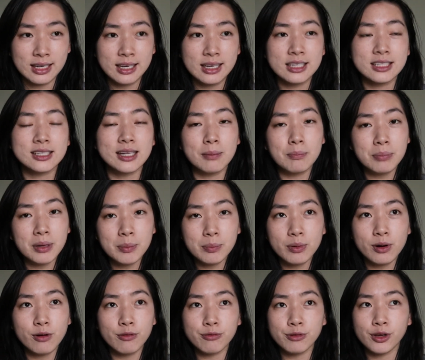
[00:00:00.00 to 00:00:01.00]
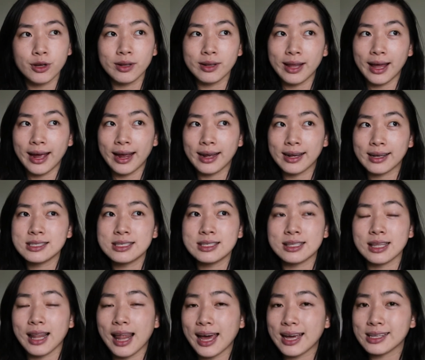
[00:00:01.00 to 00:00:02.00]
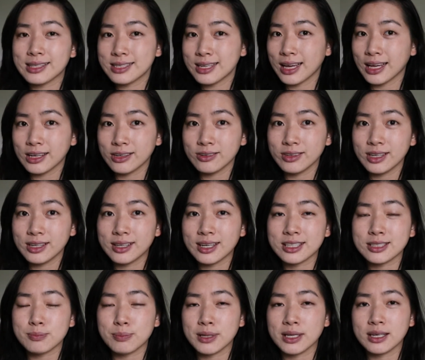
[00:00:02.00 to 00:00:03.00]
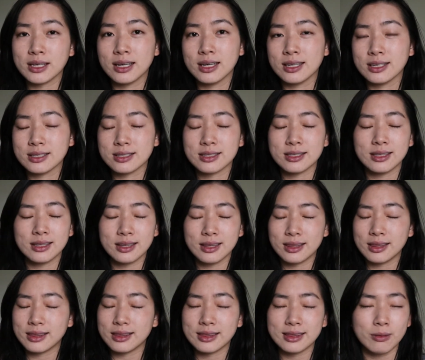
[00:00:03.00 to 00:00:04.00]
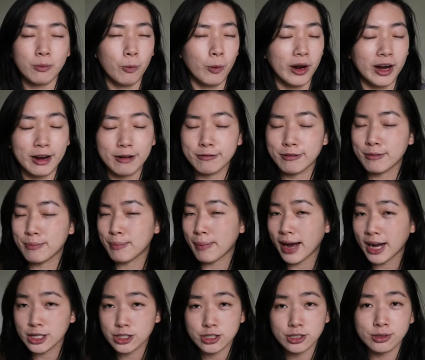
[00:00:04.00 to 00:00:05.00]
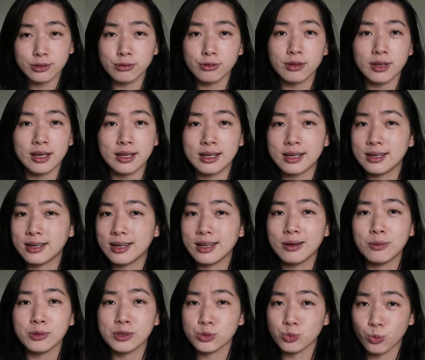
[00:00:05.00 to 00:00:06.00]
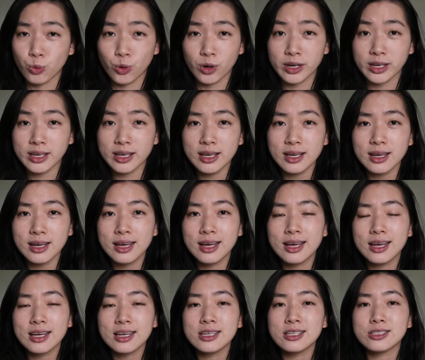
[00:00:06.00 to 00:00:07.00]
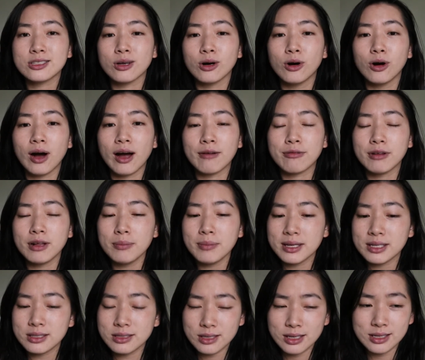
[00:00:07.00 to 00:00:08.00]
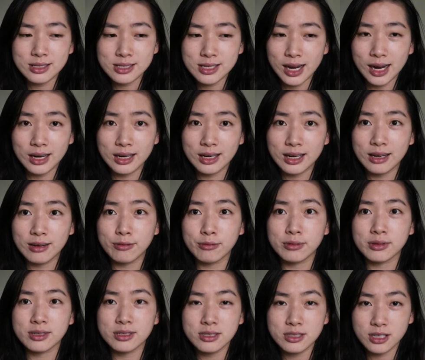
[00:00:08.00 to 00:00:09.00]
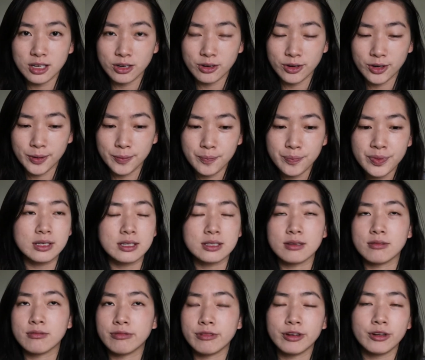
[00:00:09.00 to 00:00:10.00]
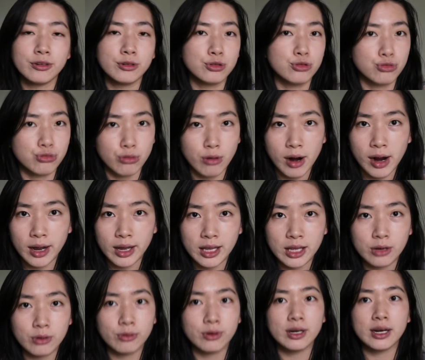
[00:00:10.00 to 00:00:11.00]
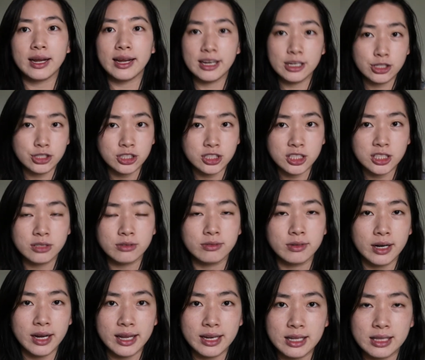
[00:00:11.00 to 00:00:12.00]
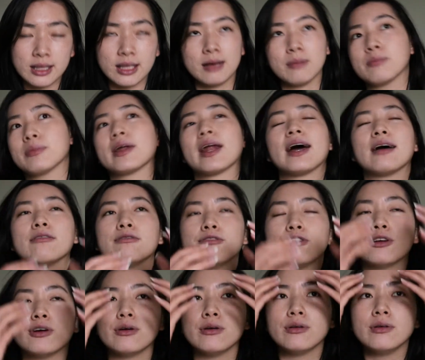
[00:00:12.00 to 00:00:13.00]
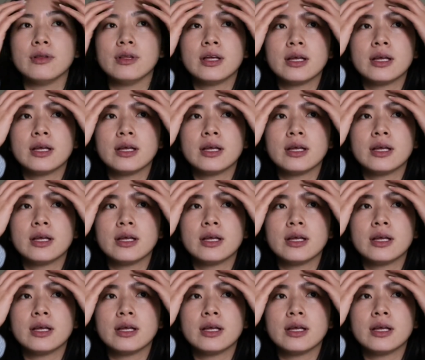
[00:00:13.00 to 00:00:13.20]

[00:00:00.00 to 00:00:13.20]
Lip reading: Some people feel like slight tingly, that's because whatever magical thing in it was working. So I felt my skin tightening with the serum. Doesn't feel drying or itchy or anything, but I feel